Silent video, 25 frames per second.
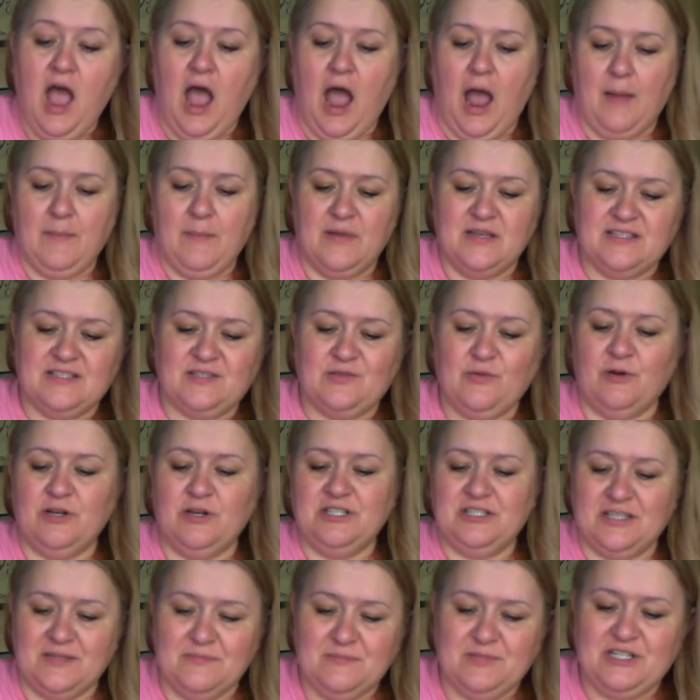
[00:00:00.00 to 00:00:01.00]
I'm going to
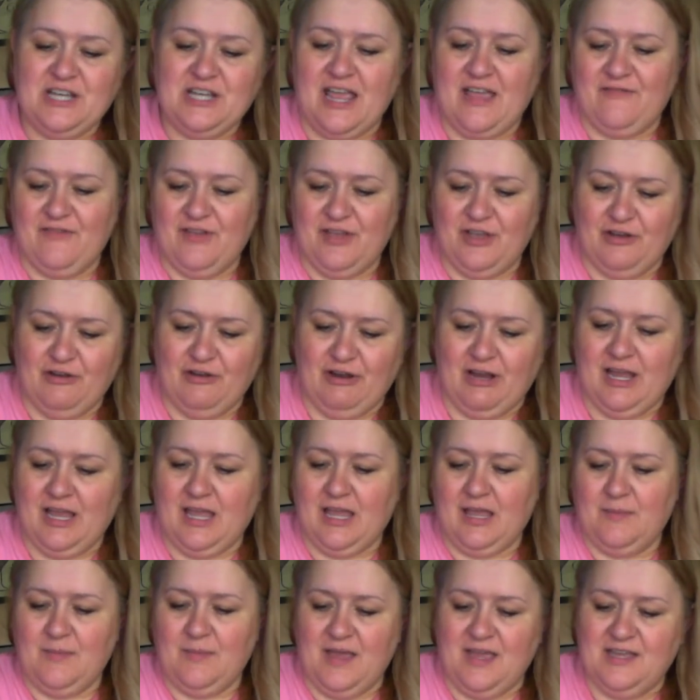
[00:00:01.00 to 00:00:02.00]
squirt some shaving
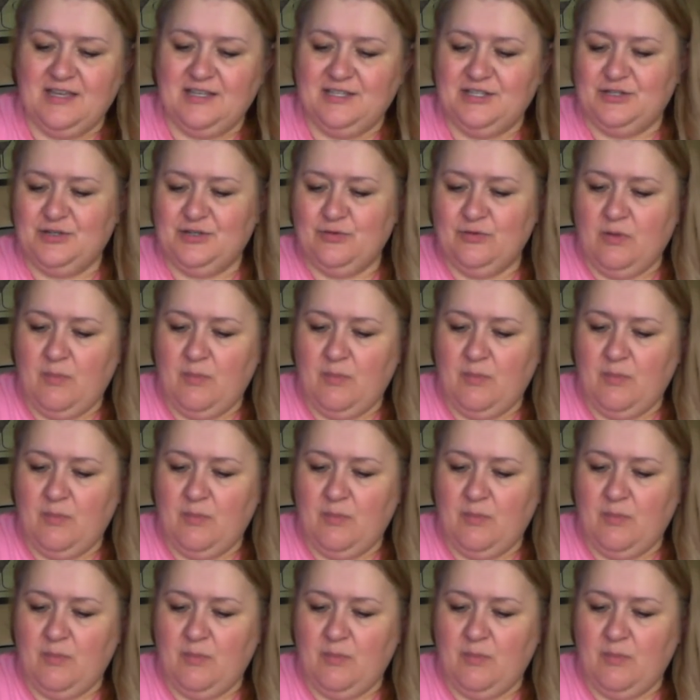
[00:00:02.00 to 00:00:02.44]
cream into